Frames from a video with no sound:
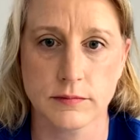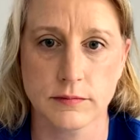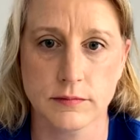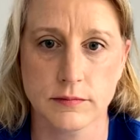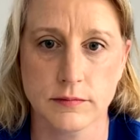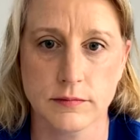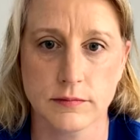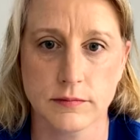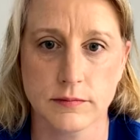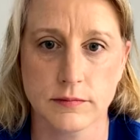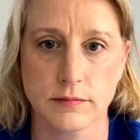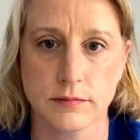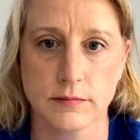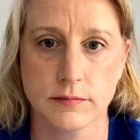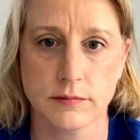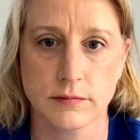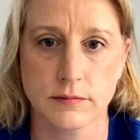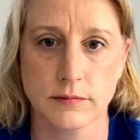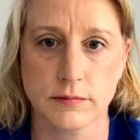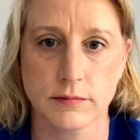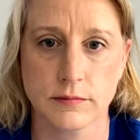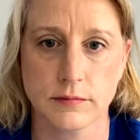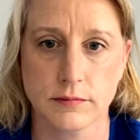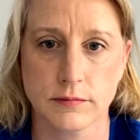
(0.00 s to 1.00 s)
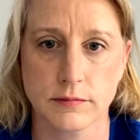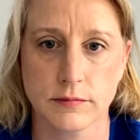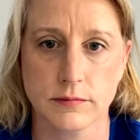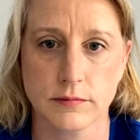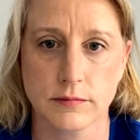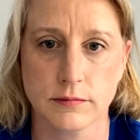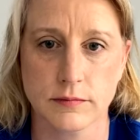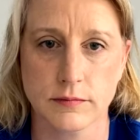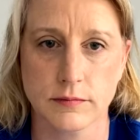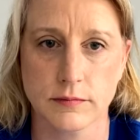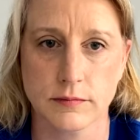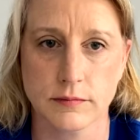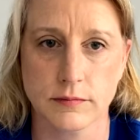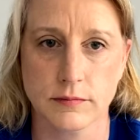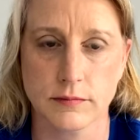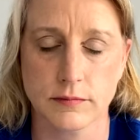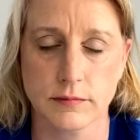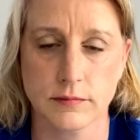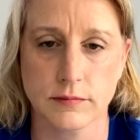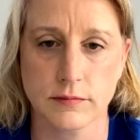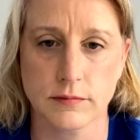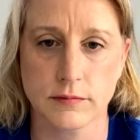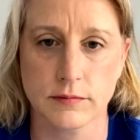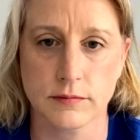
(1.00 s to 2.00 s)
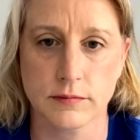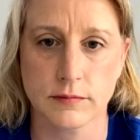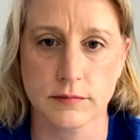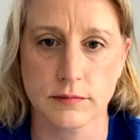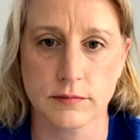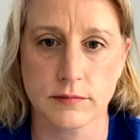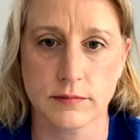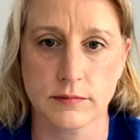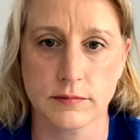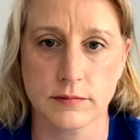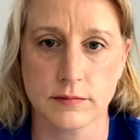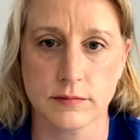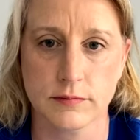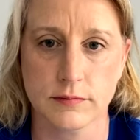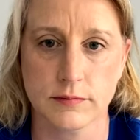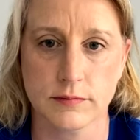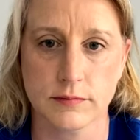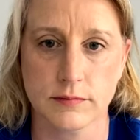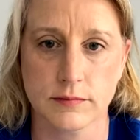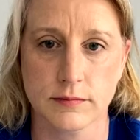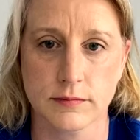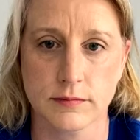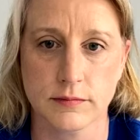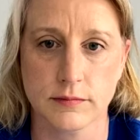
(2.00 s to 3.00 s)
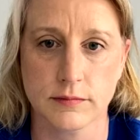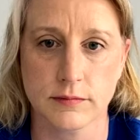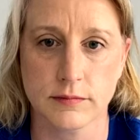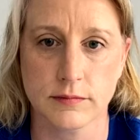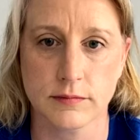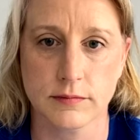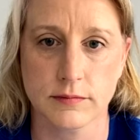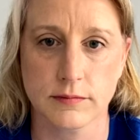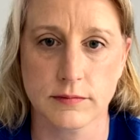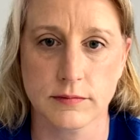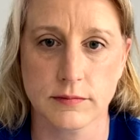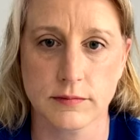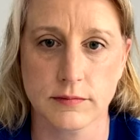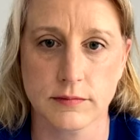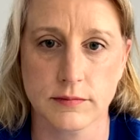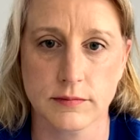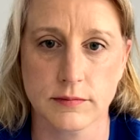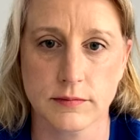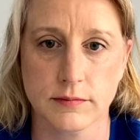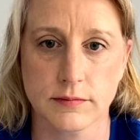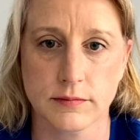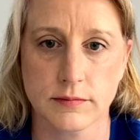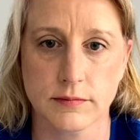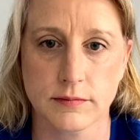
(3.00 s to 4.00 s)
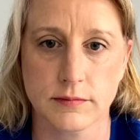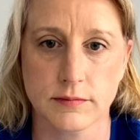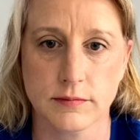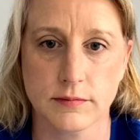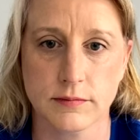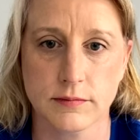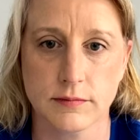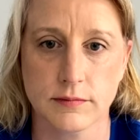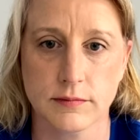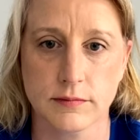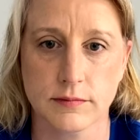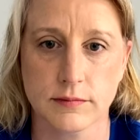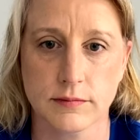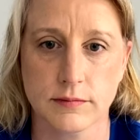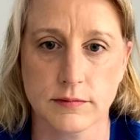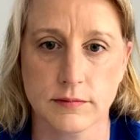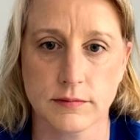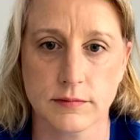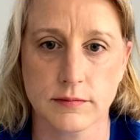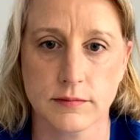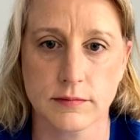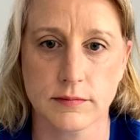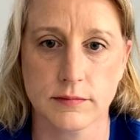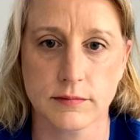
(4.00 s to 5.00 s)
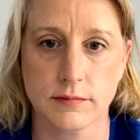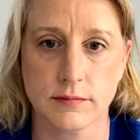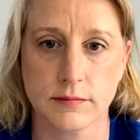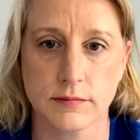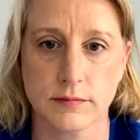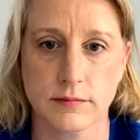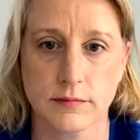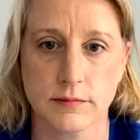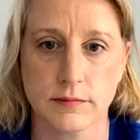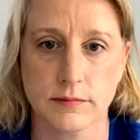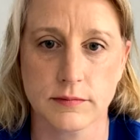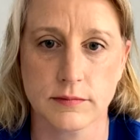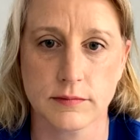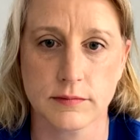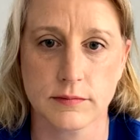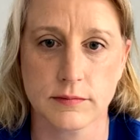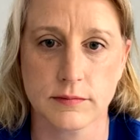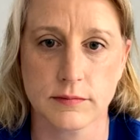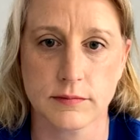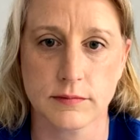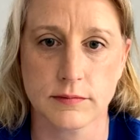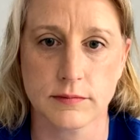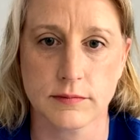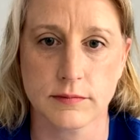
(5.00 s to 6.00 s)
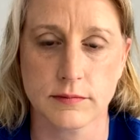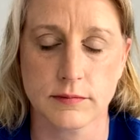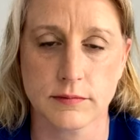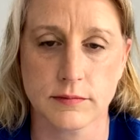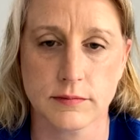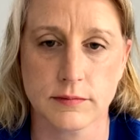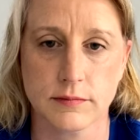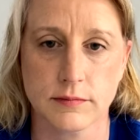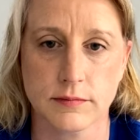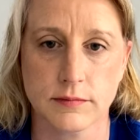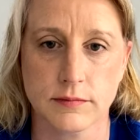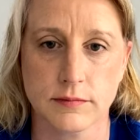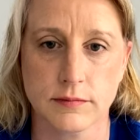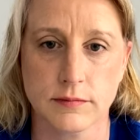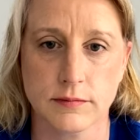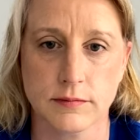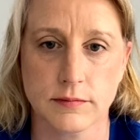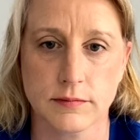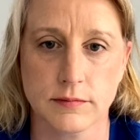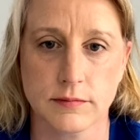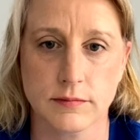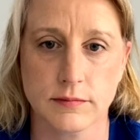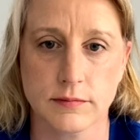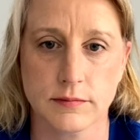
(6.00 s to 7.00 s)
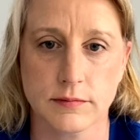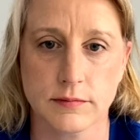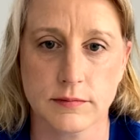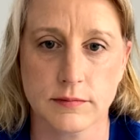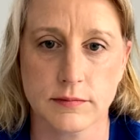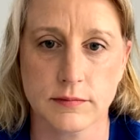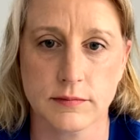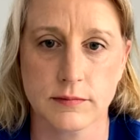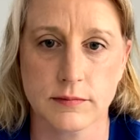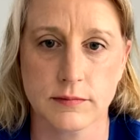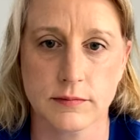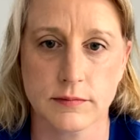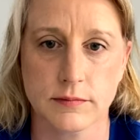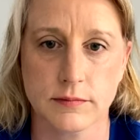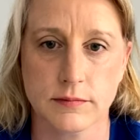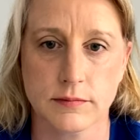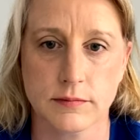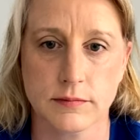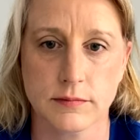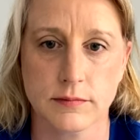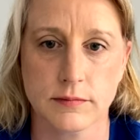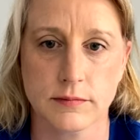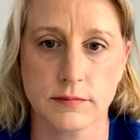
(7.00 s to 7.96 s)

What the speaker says: (silent)